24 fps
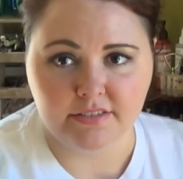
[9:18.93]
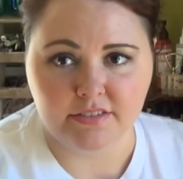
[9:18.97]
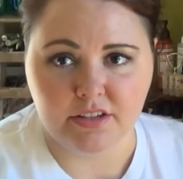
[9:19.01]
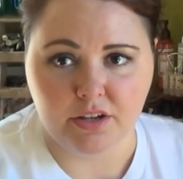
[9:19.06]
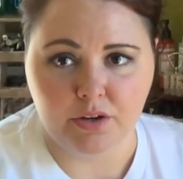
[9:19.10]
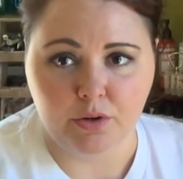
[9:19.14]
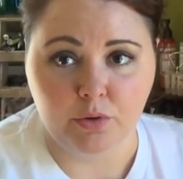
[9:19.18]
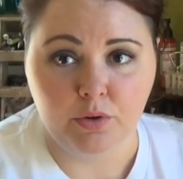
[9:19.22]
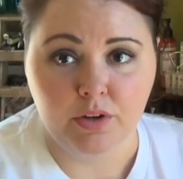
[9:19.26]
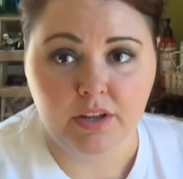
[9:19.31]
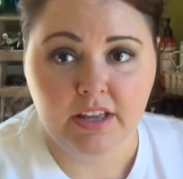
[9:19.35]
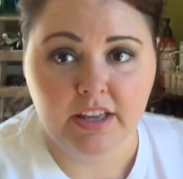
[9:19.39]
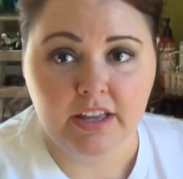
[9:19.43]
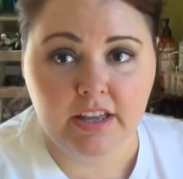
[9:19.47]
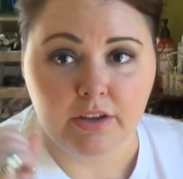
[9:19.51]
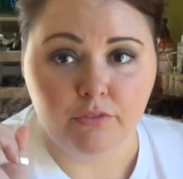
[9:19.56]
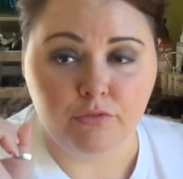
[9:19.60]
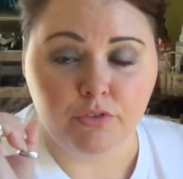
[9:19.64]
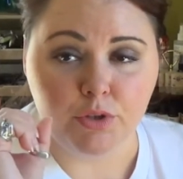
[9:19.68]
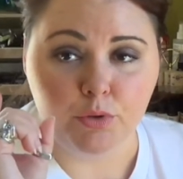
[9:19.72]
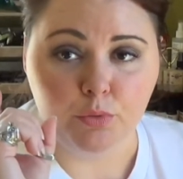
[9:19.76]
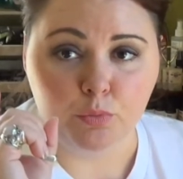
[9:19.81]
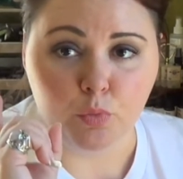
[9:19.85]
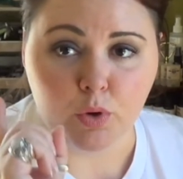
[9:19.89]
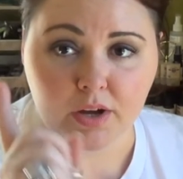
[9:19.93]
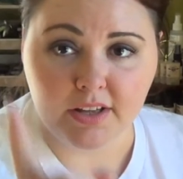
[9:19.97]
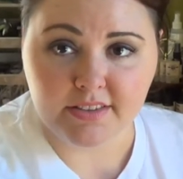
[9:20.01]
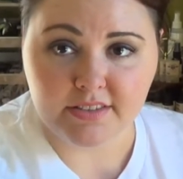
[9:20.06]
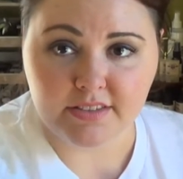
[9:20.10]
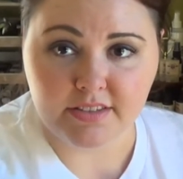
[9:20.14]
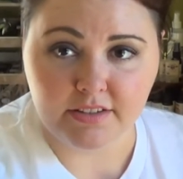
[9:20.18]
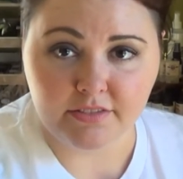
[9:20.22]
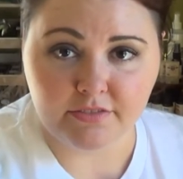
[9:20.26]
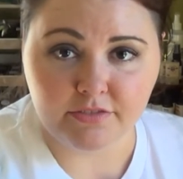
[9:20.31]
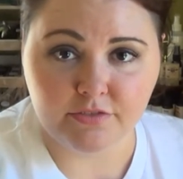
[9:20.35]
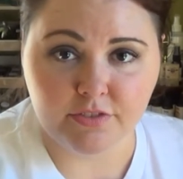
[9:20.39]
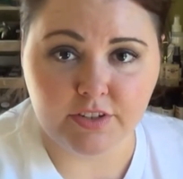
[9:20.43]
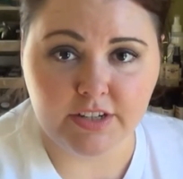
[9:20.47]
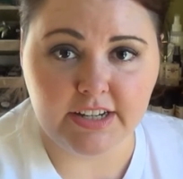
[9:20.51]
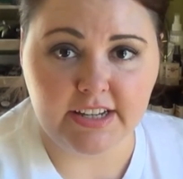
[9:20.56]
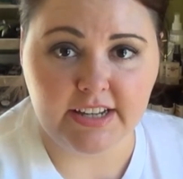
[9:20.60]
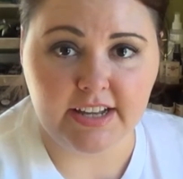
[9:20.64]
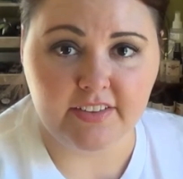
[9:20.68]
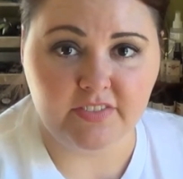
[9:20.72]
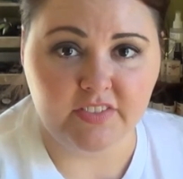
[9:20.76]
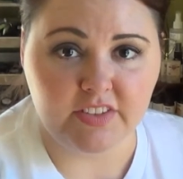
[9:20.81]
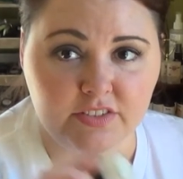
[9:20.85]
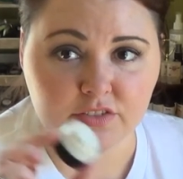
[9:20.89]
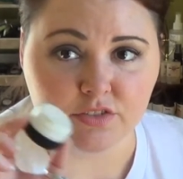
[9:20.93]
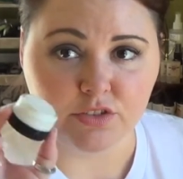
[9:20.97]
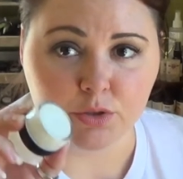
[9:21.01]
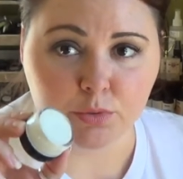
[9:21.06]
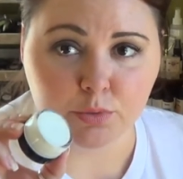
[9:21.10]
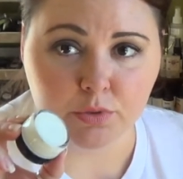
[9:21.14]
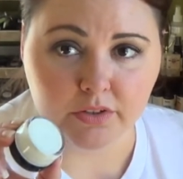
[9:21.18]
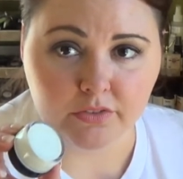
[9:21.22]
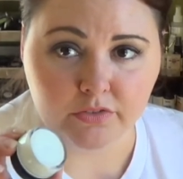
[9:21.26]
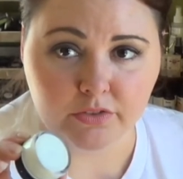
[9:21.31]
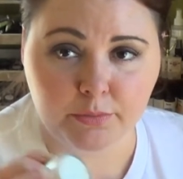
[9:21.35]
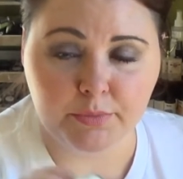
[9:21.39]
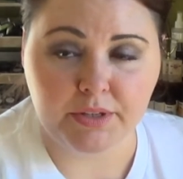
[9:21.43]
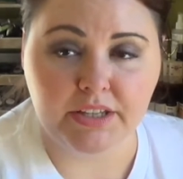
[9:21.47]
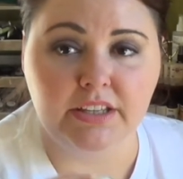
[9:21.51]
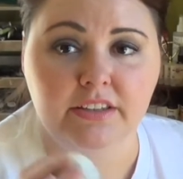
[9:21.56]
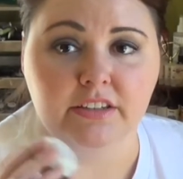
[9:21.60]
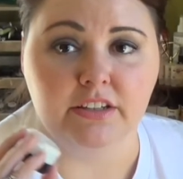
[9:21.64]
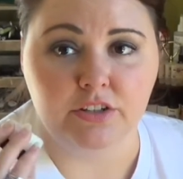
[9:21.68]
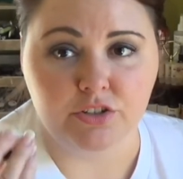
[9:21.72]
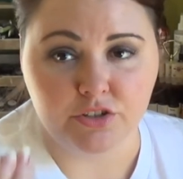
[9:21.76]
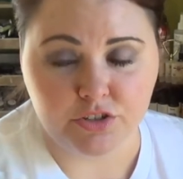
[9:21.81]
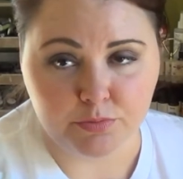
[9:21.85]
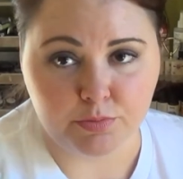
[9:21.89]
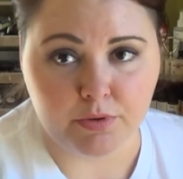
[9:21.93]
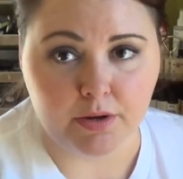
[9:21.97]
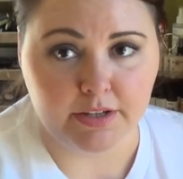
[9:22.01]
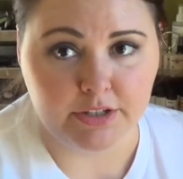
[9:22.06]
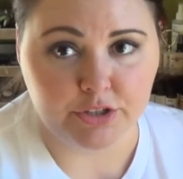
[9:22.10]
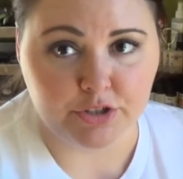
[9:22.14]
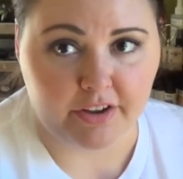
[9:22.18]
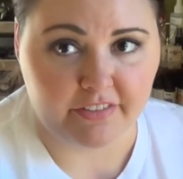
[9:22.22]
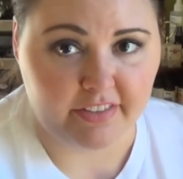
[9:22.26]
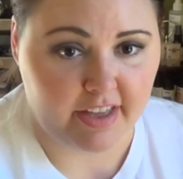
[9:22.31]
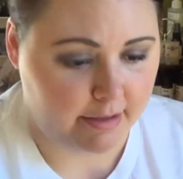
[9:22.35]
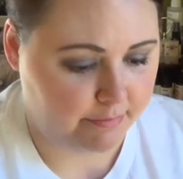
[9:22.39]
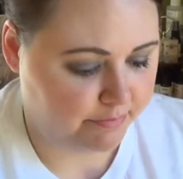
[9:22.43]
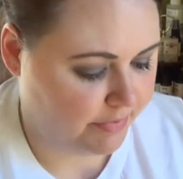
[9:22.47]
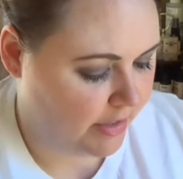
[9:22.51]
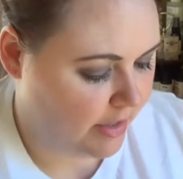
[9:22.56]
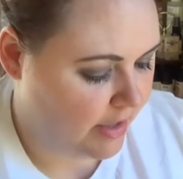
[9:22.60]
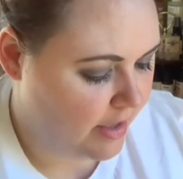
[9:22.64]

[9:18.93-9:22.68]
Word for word: So if you want scent-free and these do work for me, then you should probably try that.